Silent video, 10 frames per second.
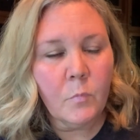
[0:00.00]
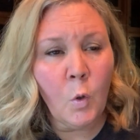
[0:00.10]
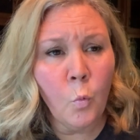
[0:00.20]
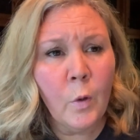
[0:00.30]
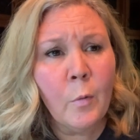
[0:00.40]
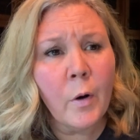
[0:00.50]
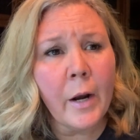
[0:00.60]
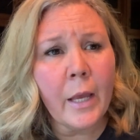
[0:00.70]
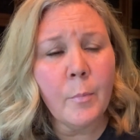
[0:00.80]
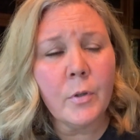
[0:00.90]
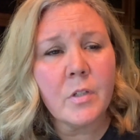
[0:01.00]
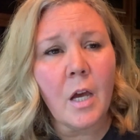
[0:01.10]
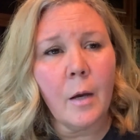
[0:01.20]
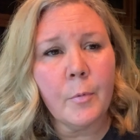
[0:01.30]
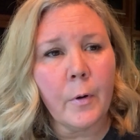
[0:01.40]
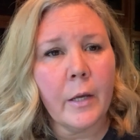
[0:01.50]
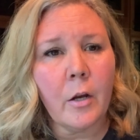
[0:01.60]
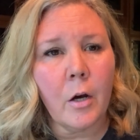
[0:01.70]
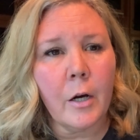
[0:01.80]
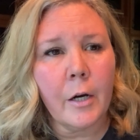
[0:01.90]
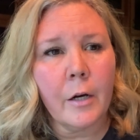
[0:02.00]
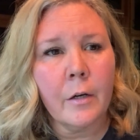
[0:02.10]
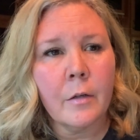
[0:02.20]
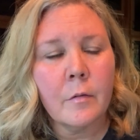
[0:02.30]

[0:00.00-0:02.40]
We were able to upgrade our